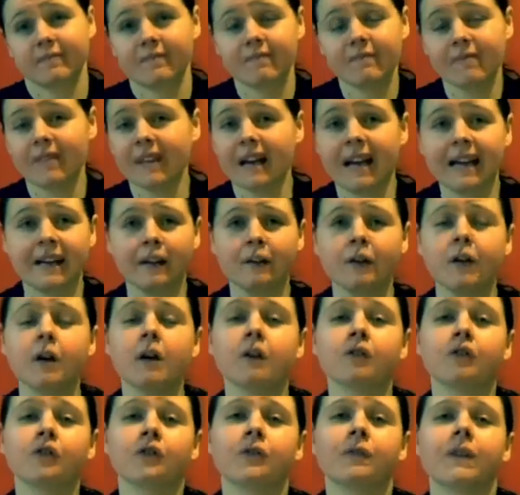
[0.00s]
I don't know, I
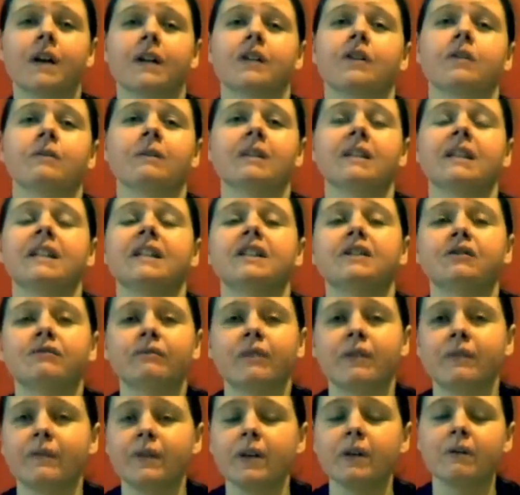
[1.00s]
just thought I'd do a little
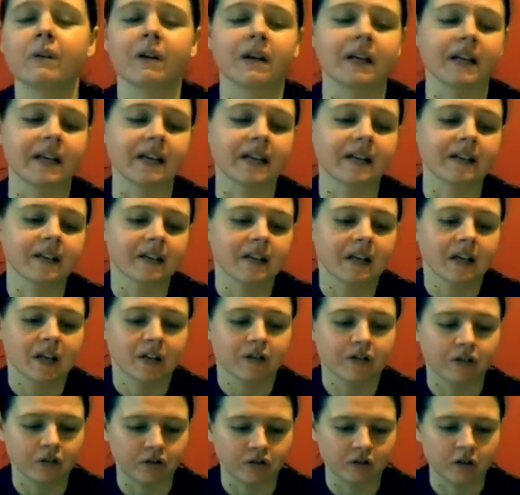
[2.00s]
review on it
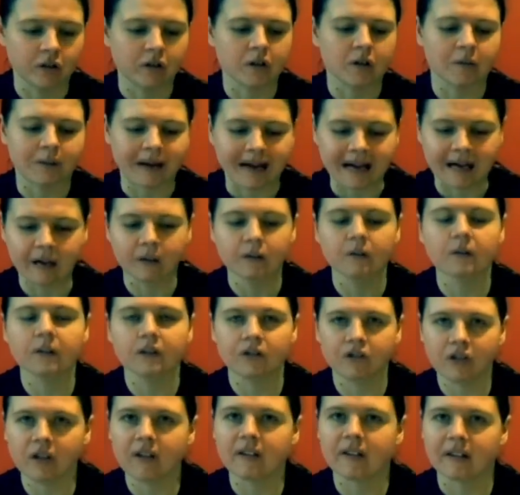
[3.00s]
to show you how
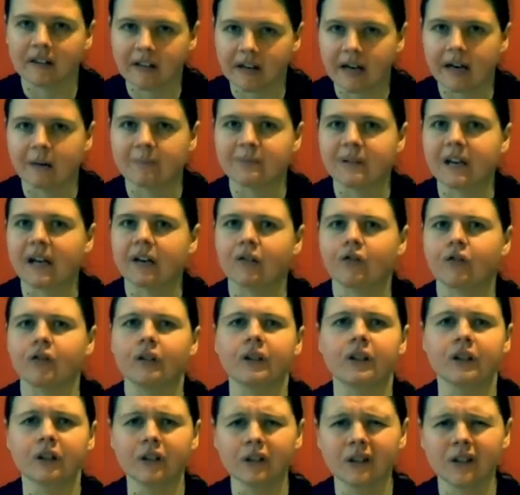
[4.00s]
legit the caps actually
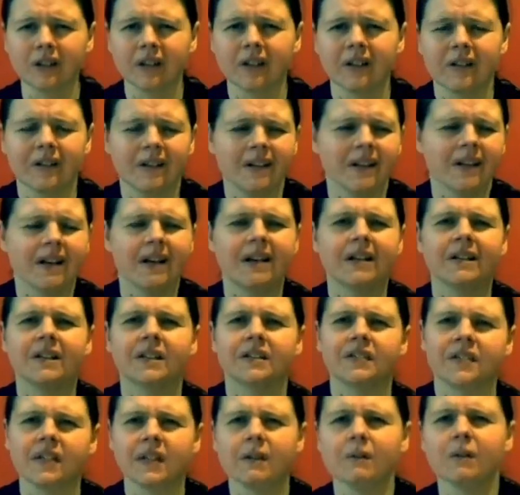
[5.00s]
look and to
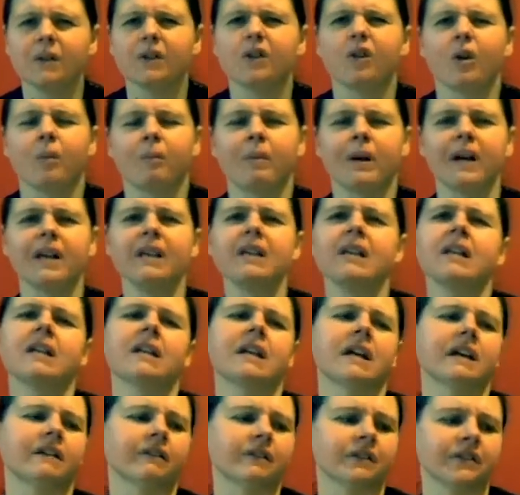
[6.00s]
see what your opinion
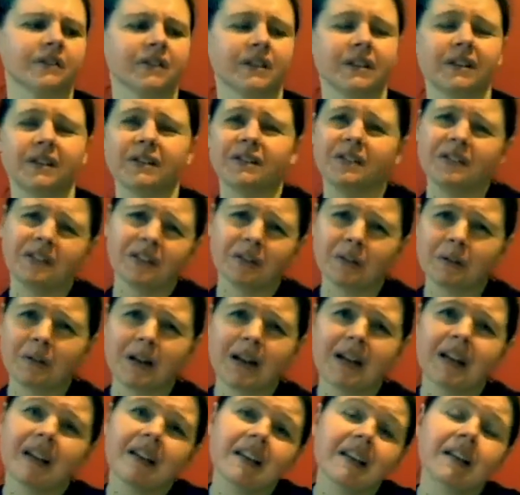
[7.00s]
are on it because it's
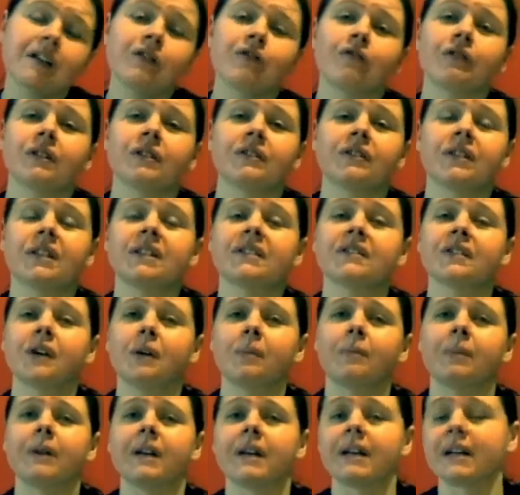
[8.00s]
quite an interesting
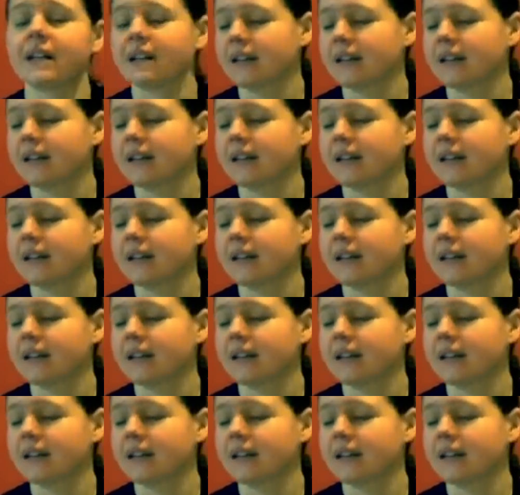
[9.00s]
topic.